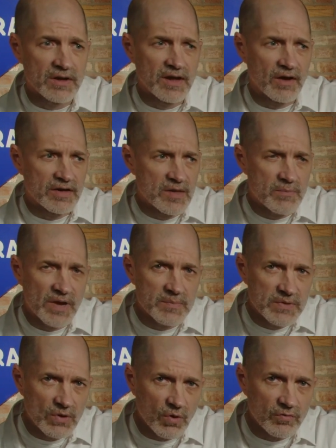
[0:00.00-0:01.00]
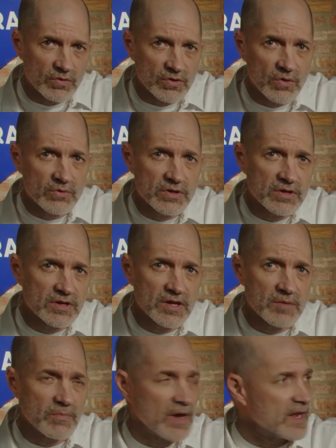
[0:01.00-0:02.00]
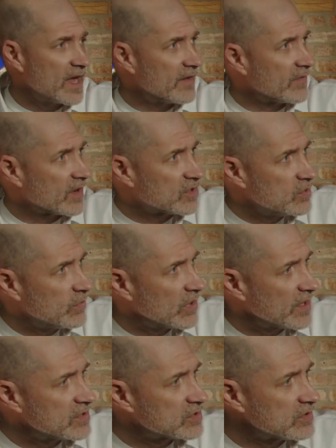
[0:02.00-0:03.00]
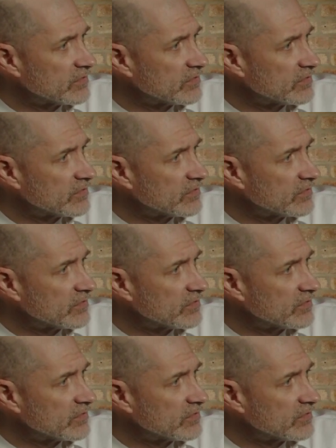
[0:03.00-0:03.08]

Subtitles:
Now, it might be overloaded. It might have accumulation